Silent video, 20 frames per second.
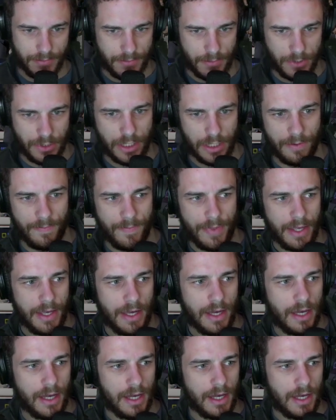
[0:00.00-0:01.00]
So,
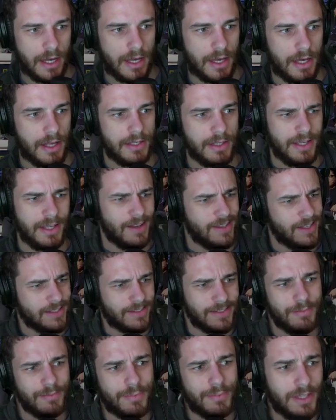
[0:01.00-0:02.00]
yeah, let's
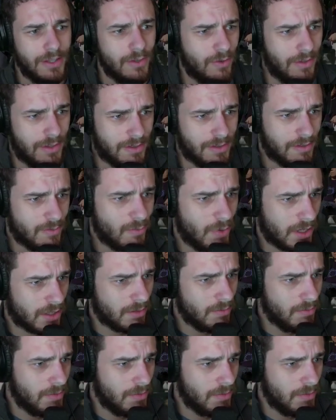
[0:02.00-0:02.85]
jump into it. Welcome.